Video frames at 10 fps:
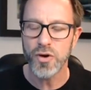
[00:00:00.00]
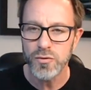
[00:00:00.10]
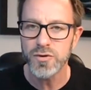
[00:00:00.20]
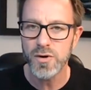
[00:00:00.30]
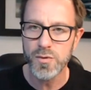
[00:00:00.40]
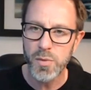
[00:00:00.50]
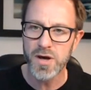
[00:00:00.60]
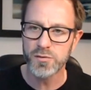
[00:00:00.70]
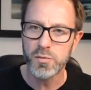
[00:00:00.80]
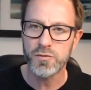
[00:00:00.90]
don't know the
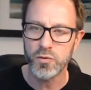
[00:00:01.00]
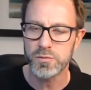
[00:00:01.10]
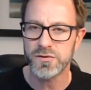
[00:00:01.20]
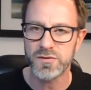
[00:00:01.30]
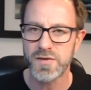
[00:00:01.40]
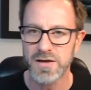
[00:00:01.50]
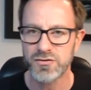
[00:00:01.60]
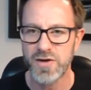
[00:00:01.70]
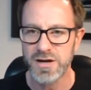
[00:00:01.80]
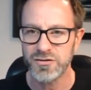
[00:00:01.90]
past performance of that
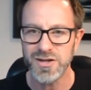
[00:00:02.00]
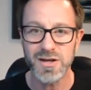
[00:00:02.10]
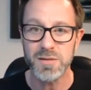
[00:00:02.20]
strategy,